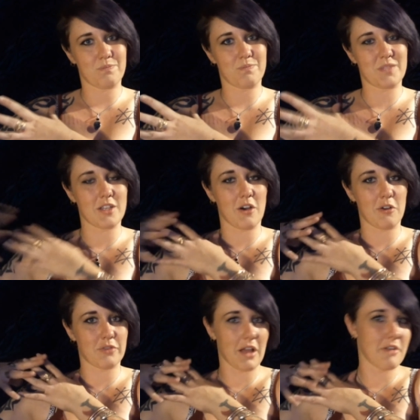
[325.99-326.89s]

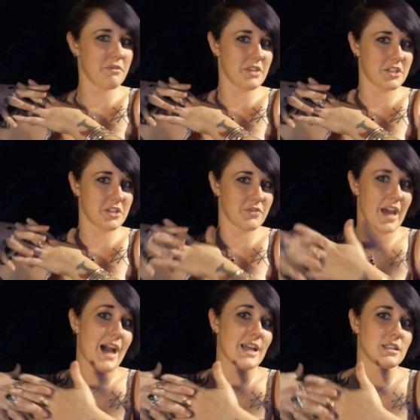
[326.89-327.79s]
self-love that you've
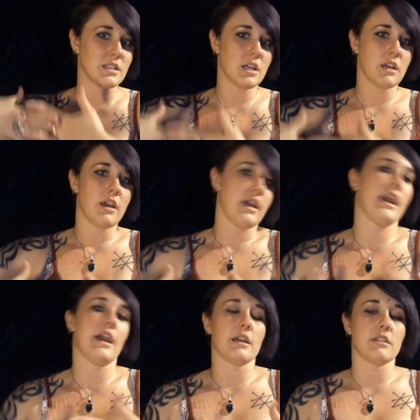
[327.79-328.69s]
got.
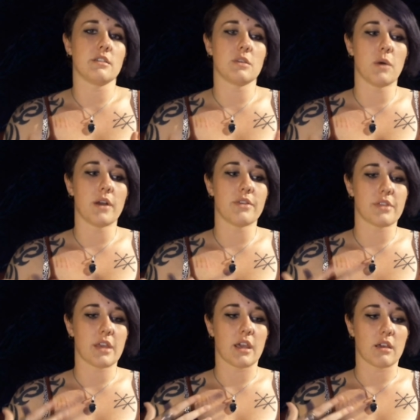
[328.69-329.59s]
And the one
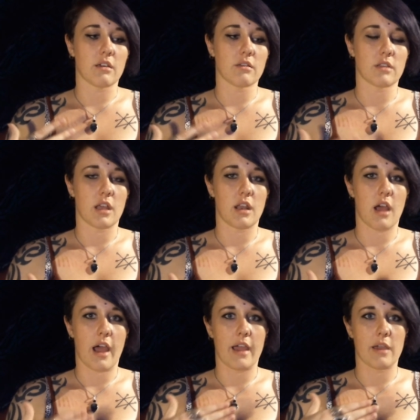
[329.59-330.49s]
thing that
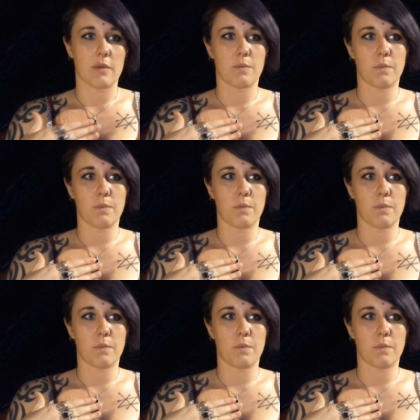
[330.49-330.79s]
I